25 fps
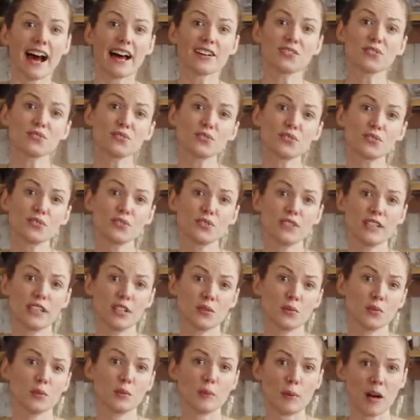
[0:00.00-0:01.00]
I don't do
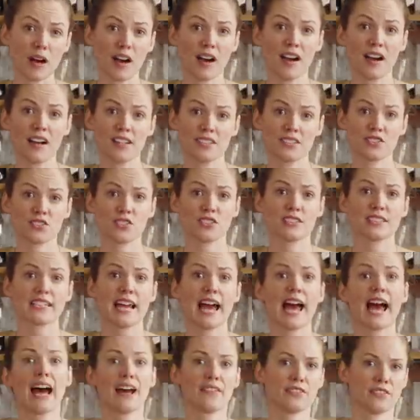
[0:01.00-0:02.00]
equal parts, just
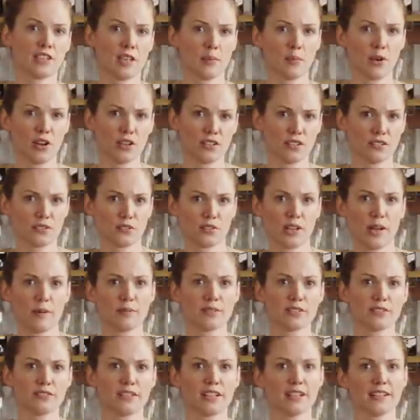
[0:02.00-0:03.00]
half the amount of
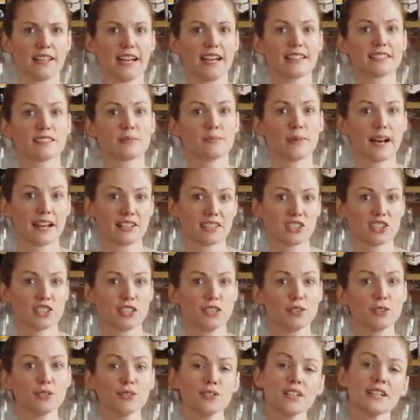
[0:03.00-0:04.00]
crème de violette to
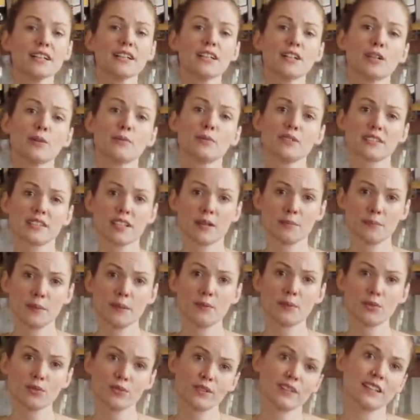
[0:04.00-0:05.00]
maraschino, but some
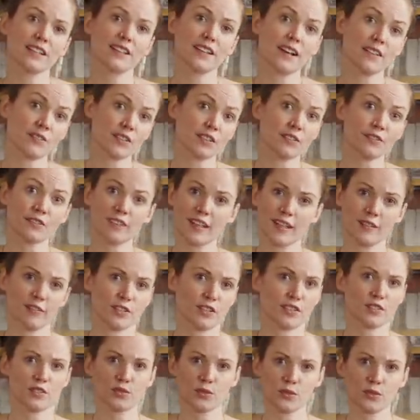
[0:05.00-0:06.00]
people really love the
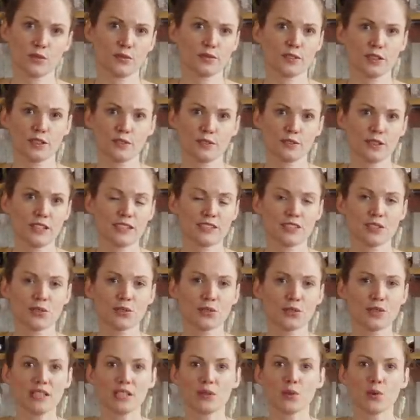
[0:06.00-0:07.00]
flavor, so feel free to
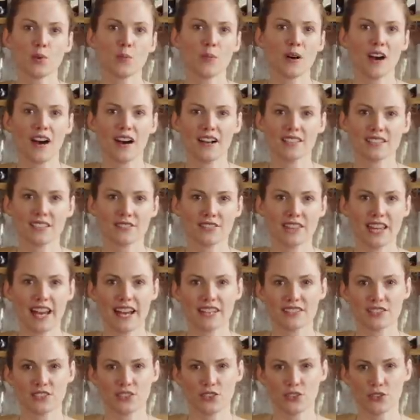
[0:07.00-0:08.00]
go equal parts if that's